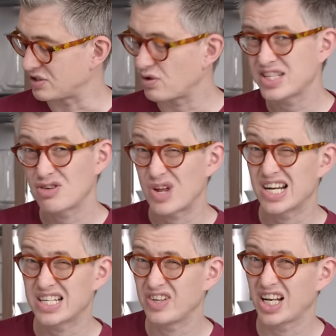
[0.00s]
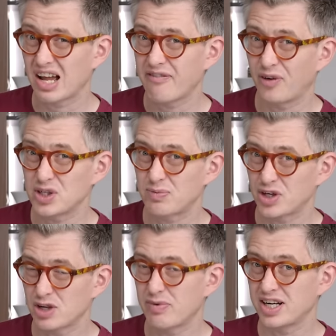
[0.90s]
It's roasted relatively light for
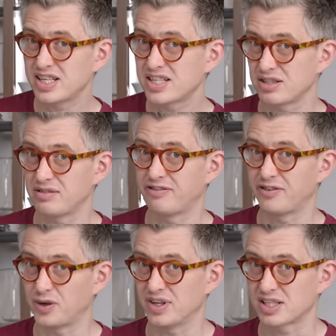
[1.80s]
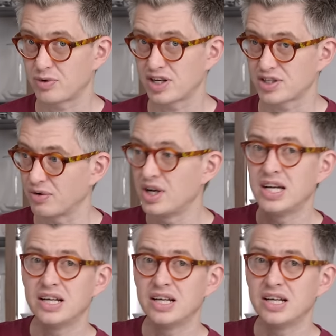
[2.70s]
espresso, but it is still for espresso.